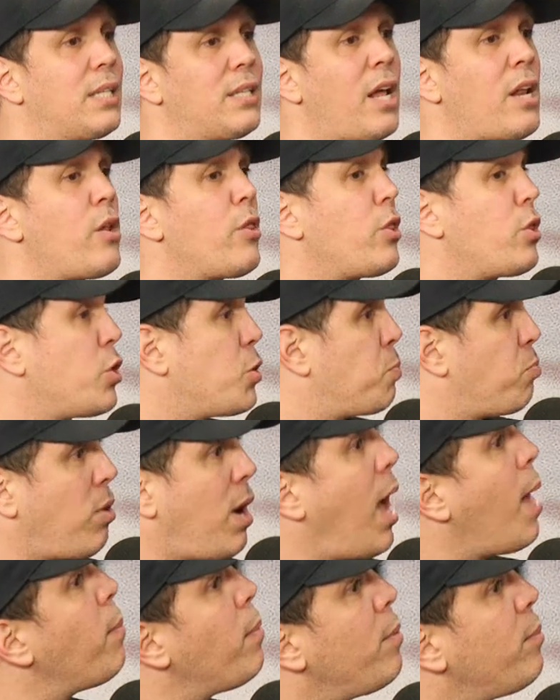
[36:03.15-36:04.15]
I know that there's
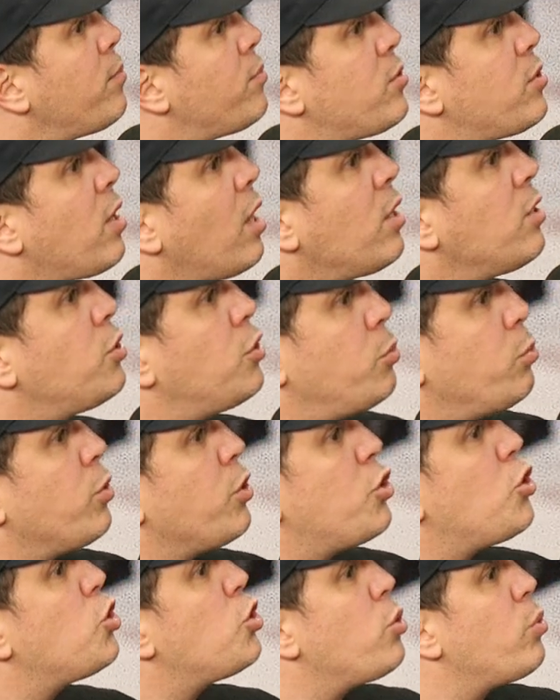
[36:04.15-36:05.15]
problems
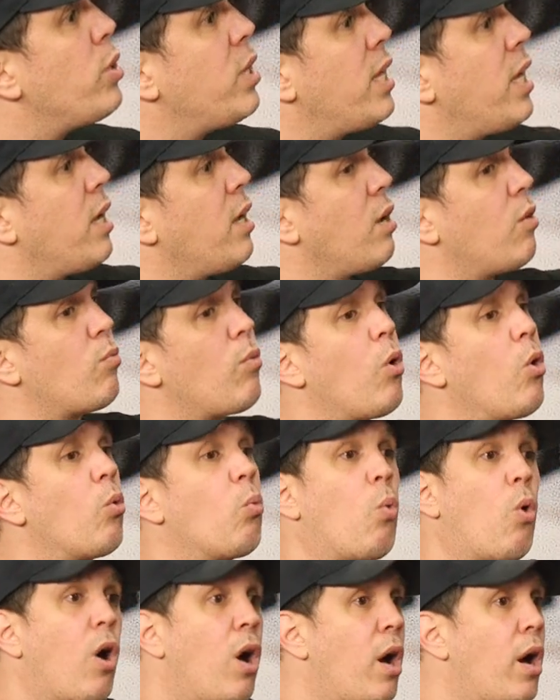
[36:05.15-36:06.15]
with shooting on
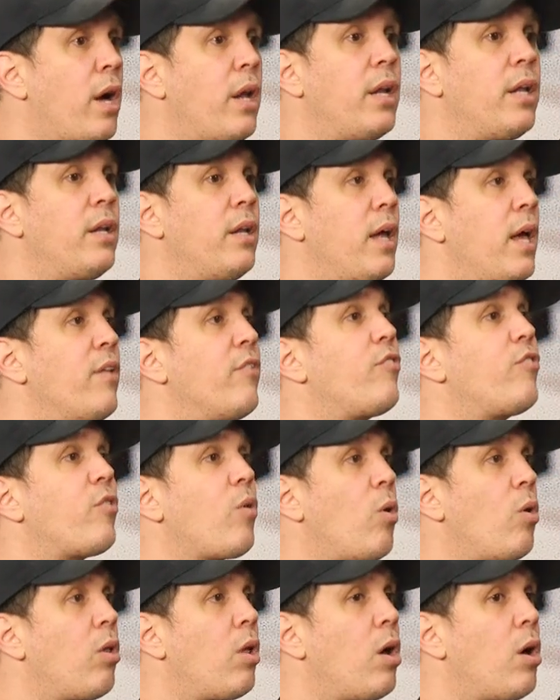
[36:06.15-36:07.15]
Rogue One and
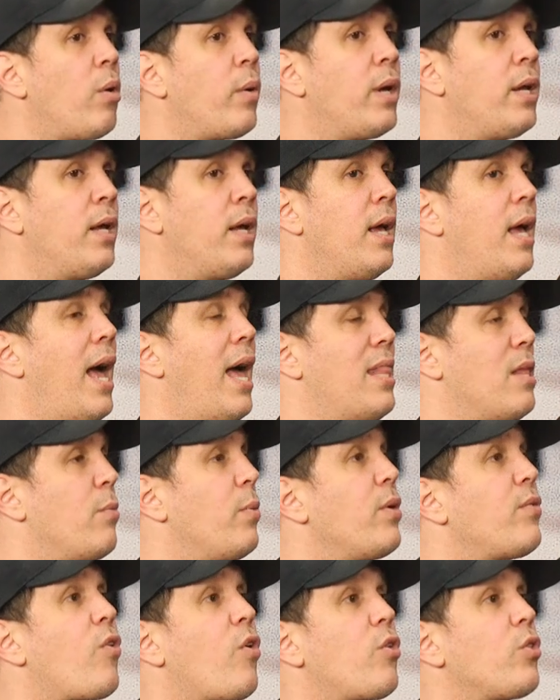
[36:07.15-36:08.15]
Solo, and then
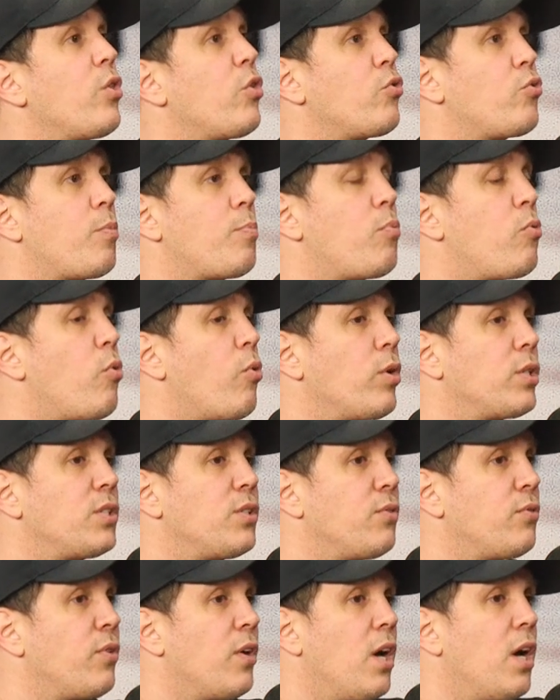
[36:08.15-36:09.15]
we've heard those reports
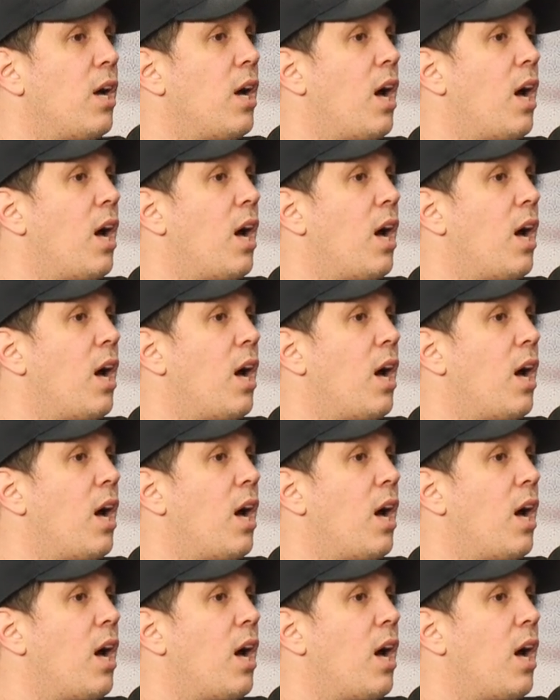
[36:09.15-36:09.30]
of